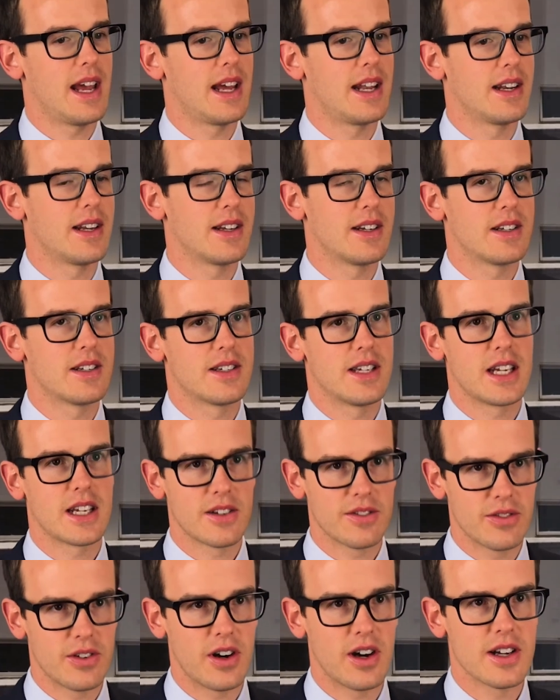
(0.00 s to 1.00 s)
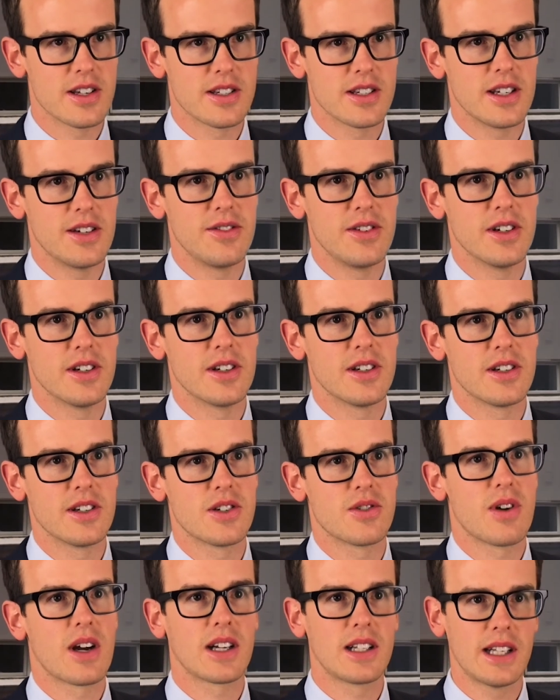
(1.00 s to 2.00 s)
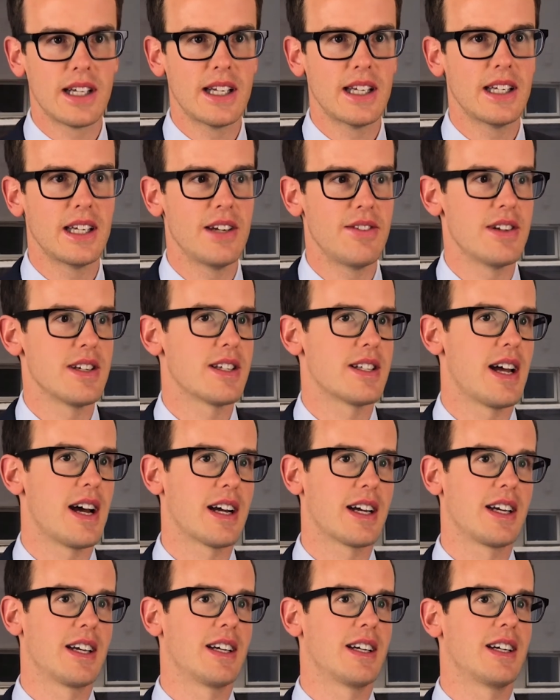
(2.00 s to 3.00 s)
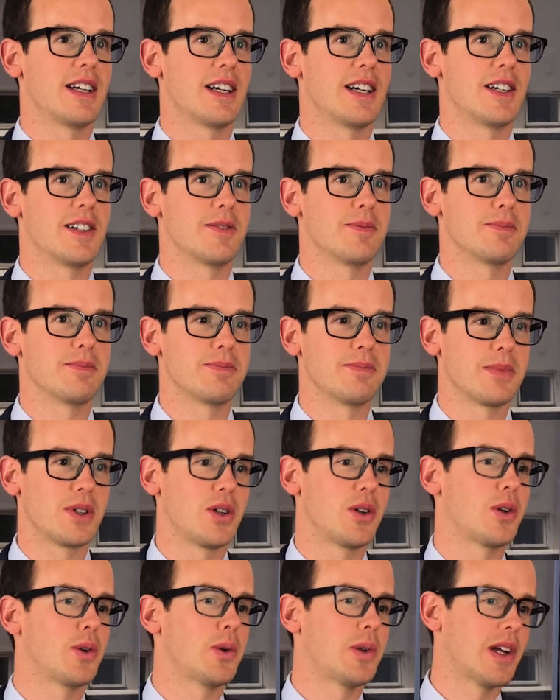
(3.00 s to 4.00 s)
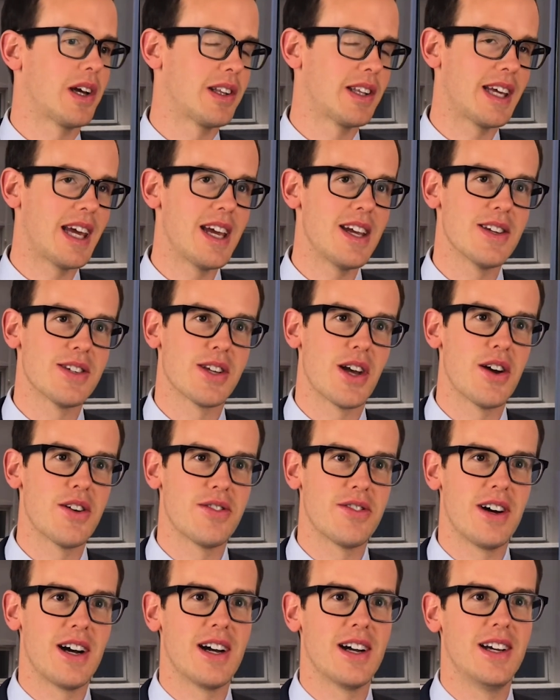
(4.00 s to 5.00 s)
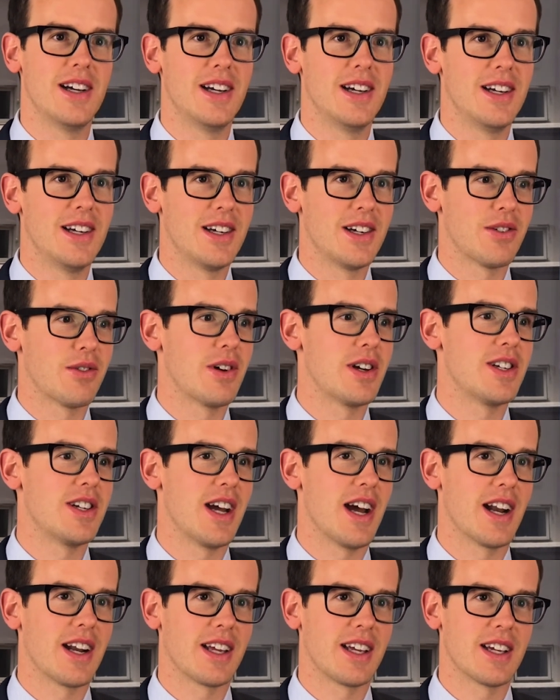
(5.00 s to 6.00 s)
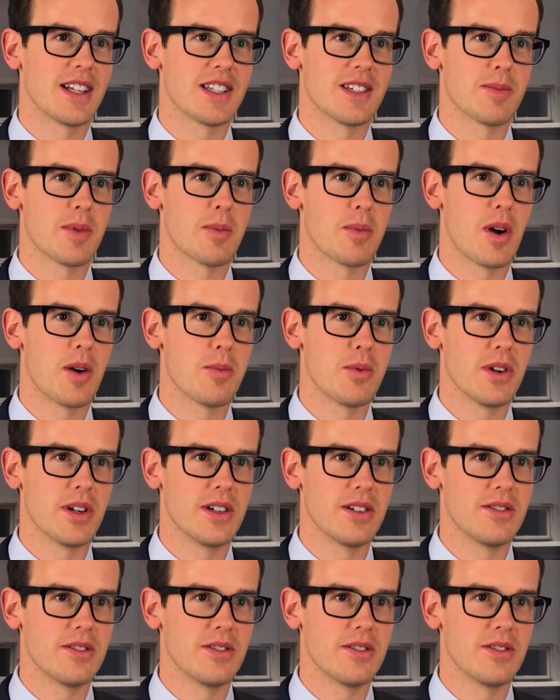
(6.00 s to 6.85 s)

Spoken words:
and seek advice. If you're struggling, if you're stuck, Google will only get you so far. Reach out and get some appropriate